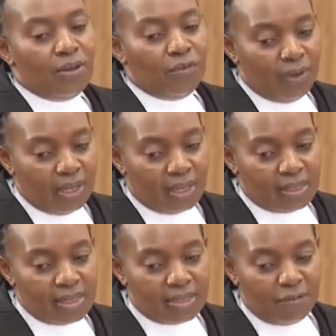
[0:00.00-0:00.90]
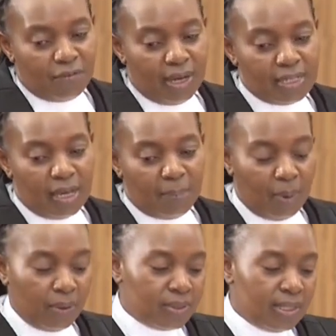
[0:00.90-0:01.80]
You further testified
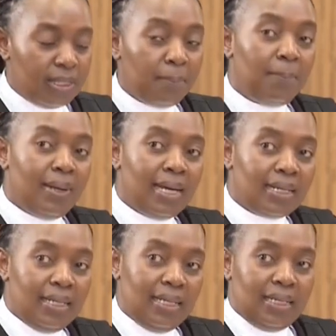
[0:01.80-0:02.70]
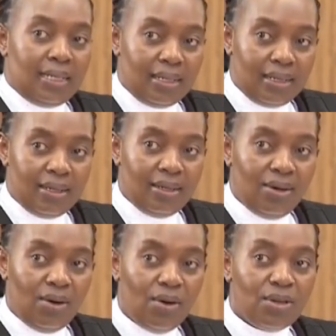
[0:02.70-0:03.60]
about the blackening
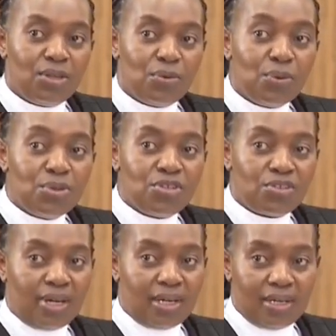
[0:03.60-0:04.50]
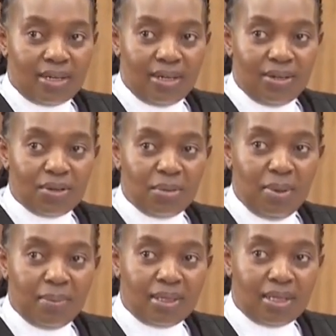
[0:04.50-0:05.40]
on the wound track. You
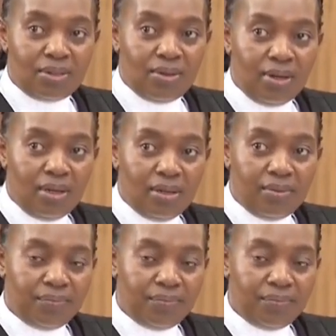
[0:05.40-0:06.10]
remember that, Doc?